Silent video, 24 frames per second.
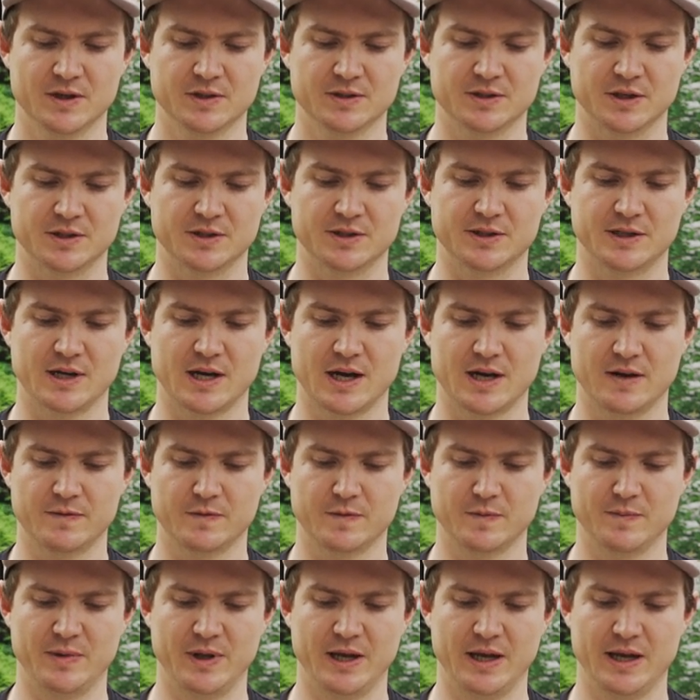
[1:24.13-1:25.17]
So start
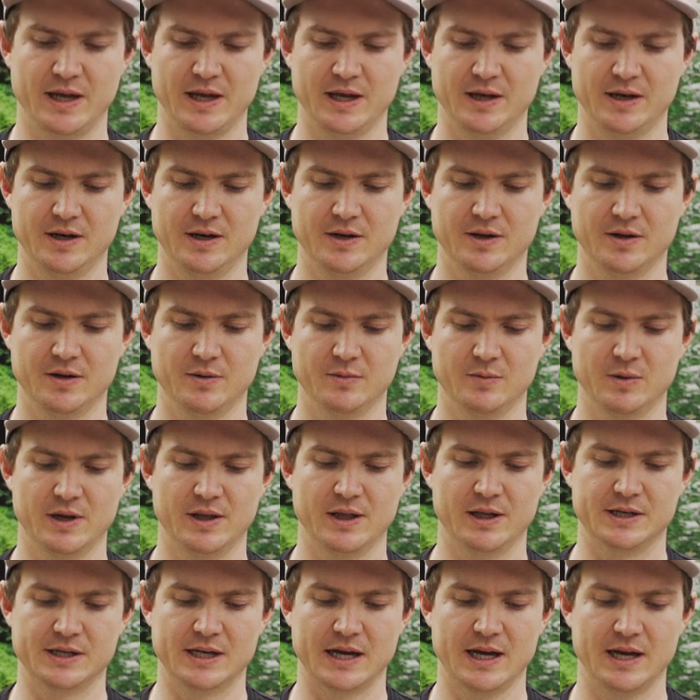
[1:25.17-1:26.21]
from the end where
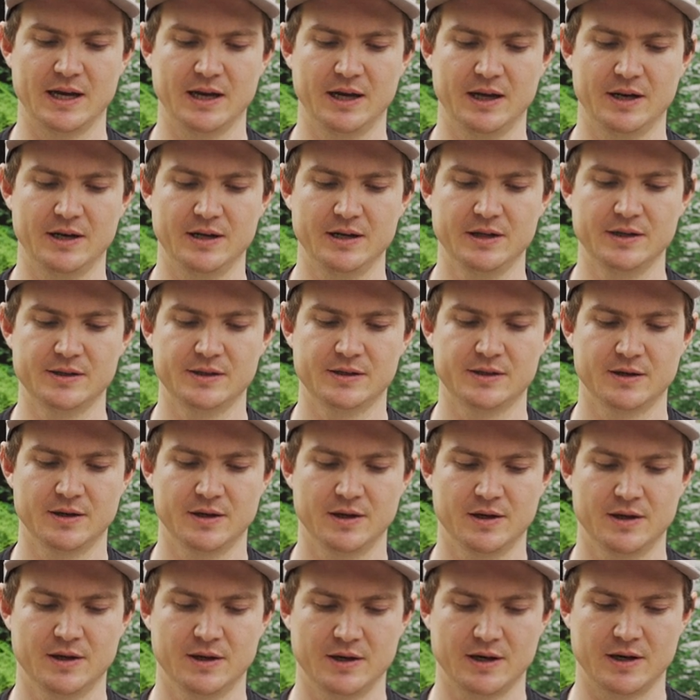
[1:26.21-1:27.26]
the tag end is,
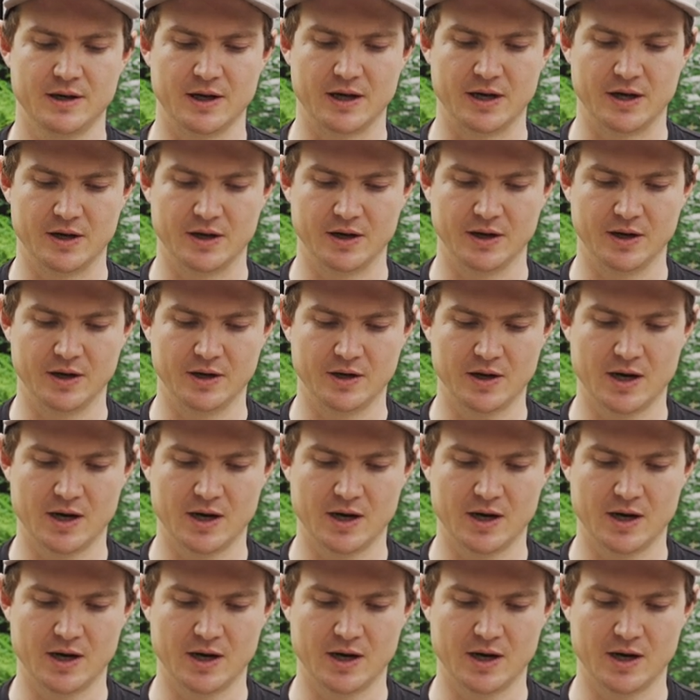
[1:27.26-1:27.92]
and I go